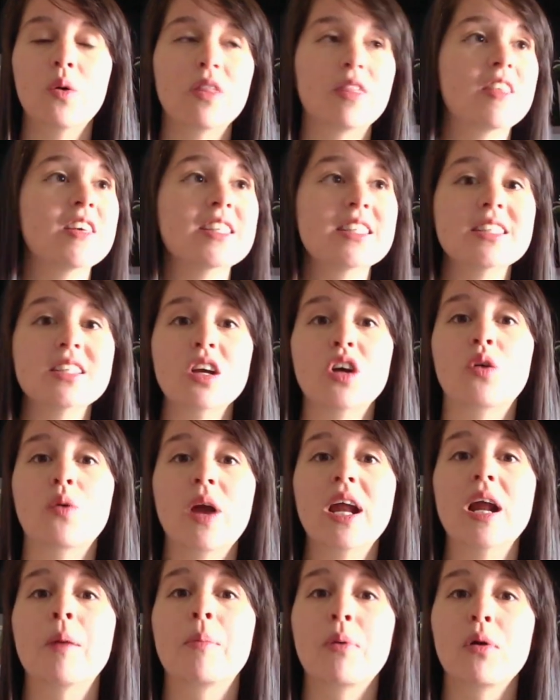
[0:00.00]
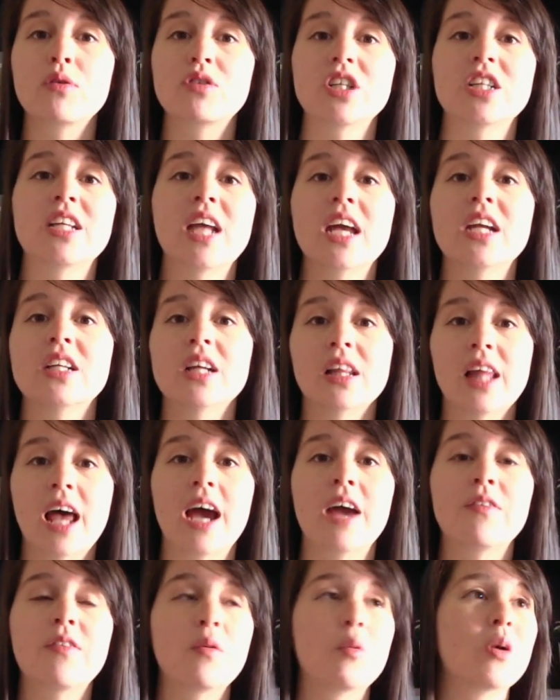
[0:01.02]
This is a great approach to take to
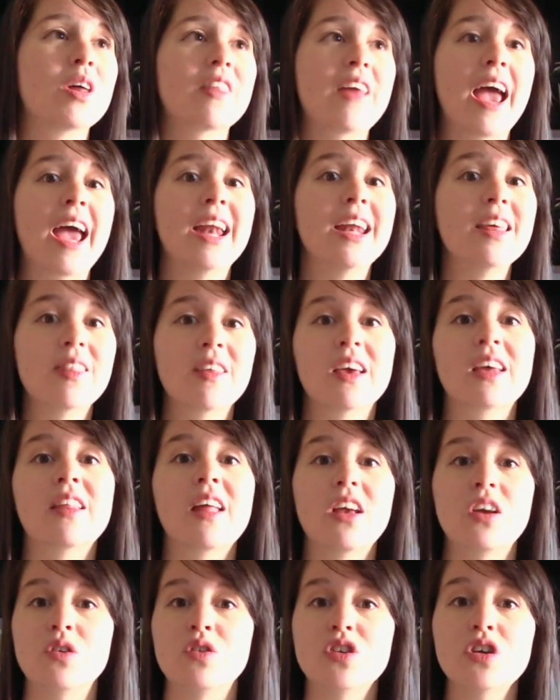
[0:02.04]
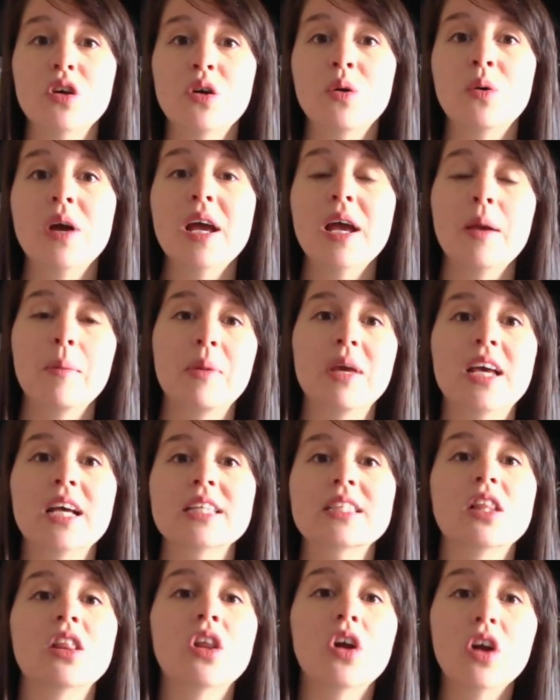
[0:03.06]
life with anything that you do,
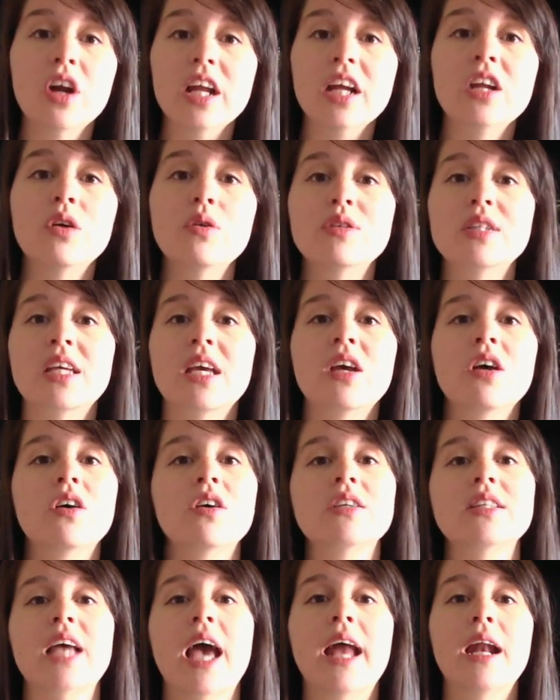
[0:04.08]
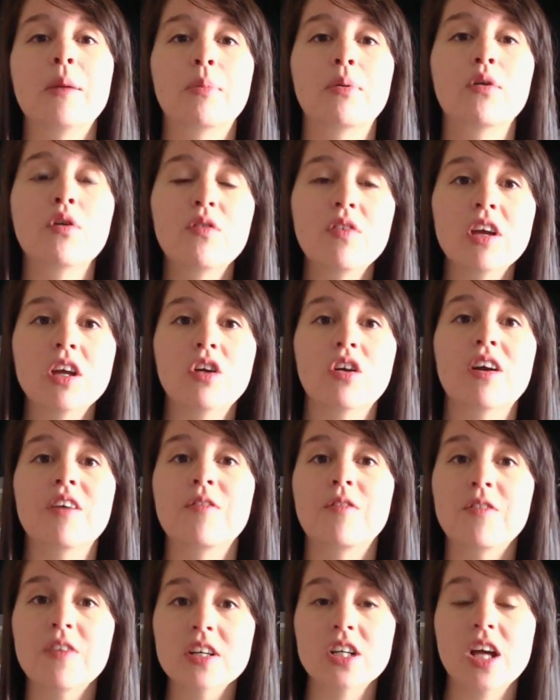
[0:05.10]
because learning new skills and improving your
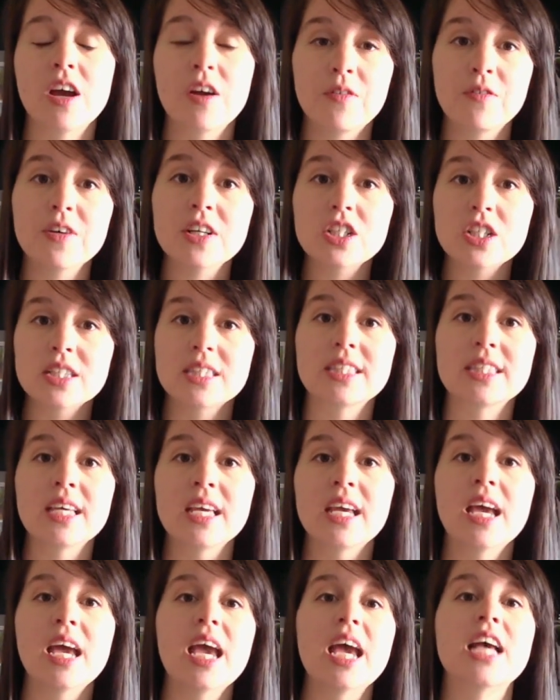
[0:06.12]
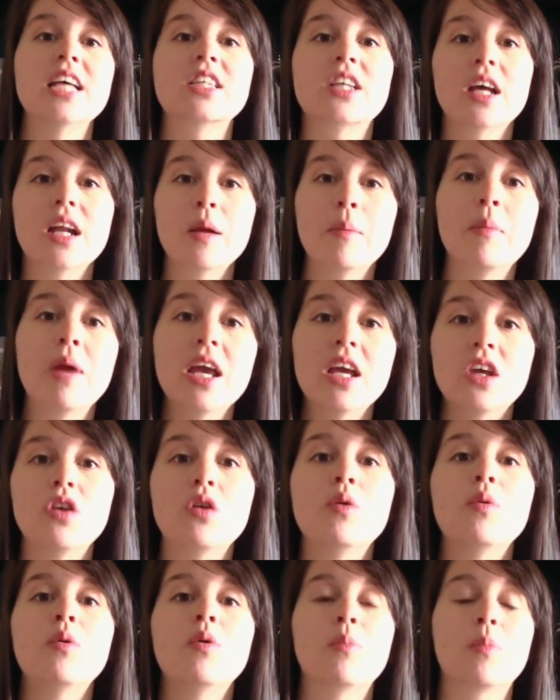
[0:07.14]
efficiency is going to make
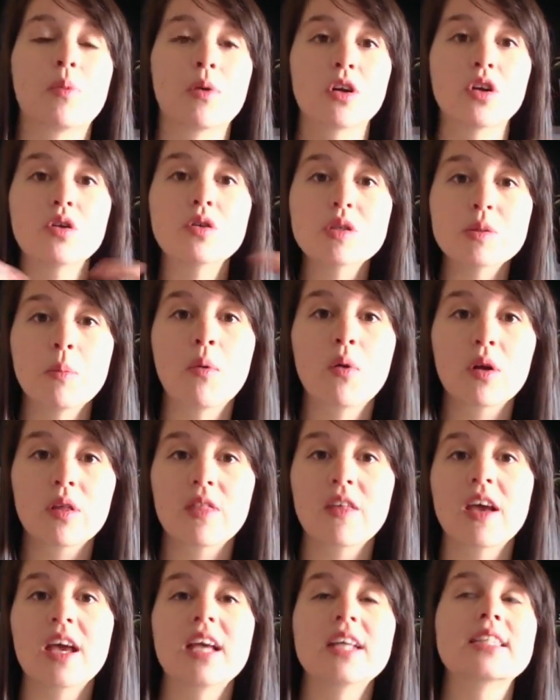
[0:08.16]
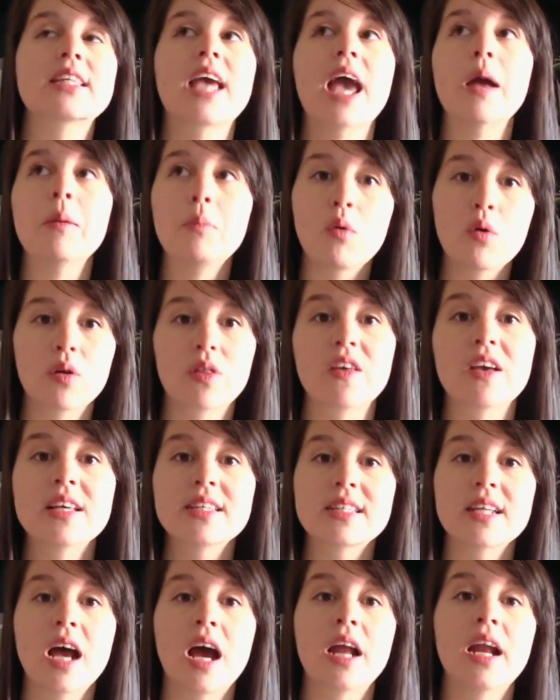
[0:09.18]
you produce more things, get more things
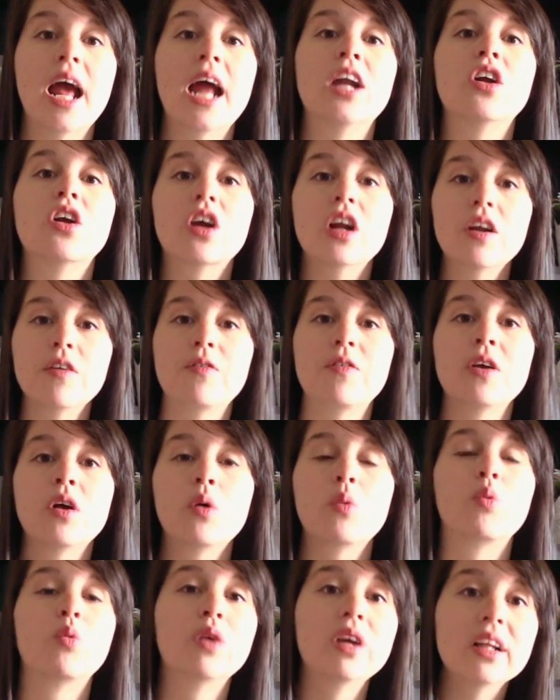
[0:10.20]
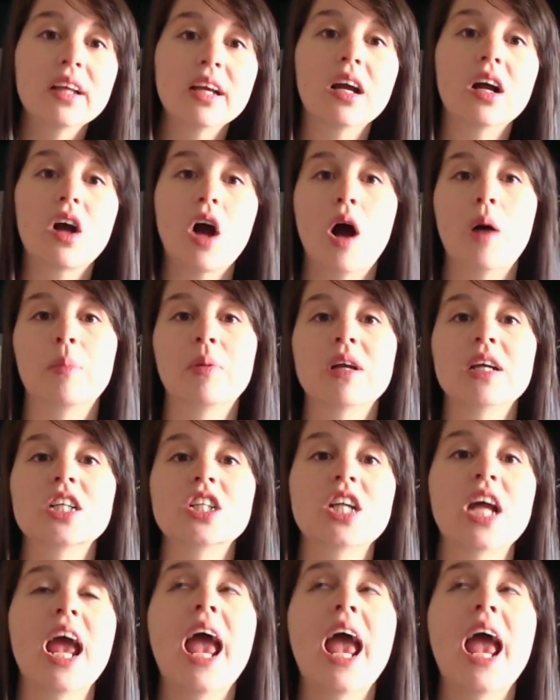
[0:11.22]
done, and you're going to feel really accomplished,